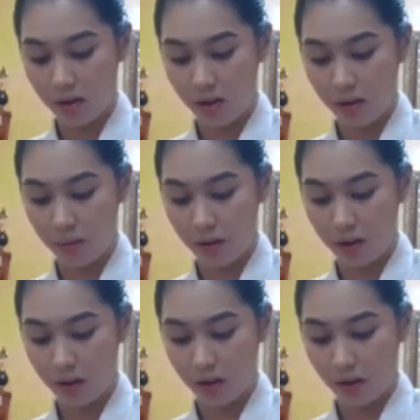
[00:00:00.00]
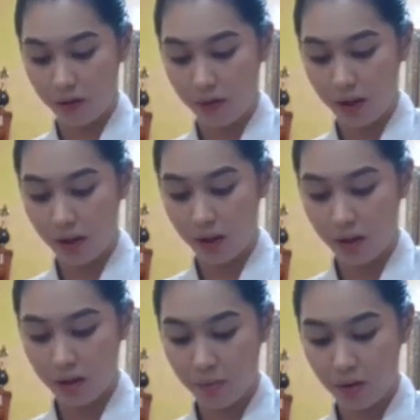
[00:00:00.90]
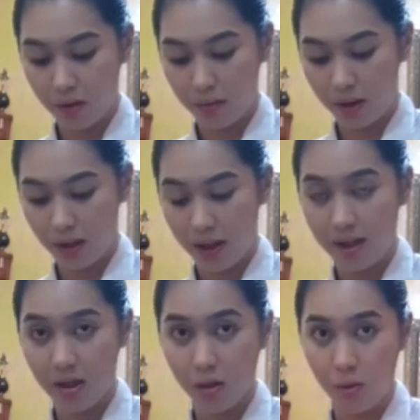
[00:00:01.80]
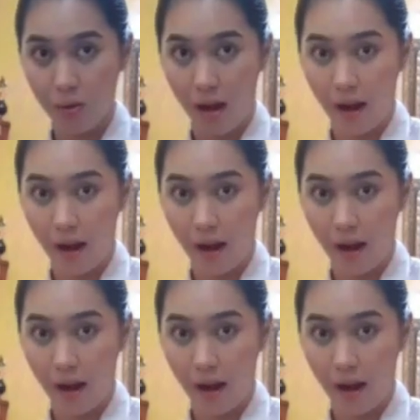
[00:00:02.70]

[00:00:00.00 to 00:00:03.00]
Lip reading: our glove fingers. We're doing this to